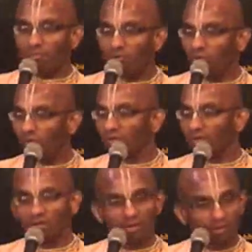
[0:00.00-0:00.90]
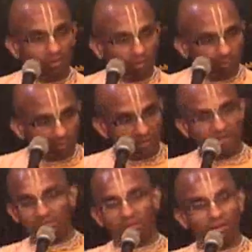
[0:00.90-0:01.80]
would,
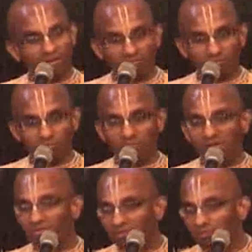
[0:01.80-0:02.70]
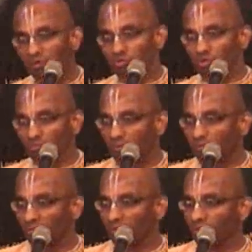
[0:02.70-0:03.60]
if you meet with spiritual
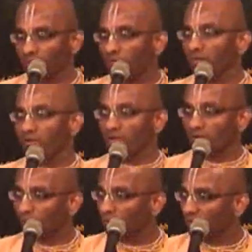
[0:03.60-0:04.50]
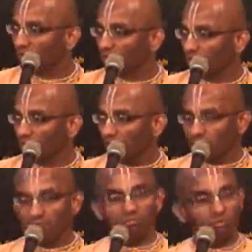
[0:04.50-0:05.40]
people, if you meet with devotees,
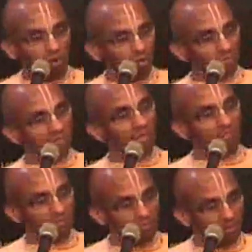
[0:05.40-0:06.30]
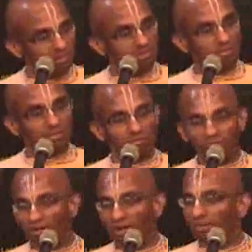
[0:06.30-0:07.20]
you know, if you talk with them, there is, you will
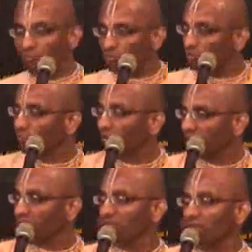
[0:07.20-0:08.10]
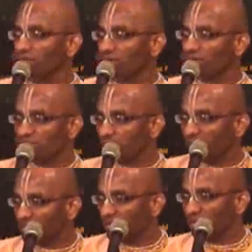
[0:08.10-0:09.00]
find that most of what they say does
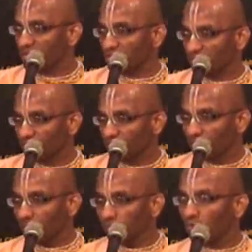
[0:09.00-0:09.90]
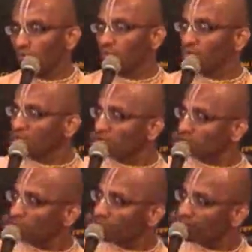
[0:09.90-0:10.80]
make sense. So you will see these
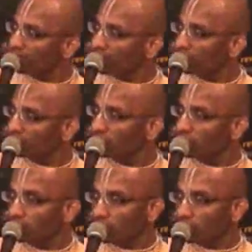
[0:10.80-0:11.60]
people are intelligent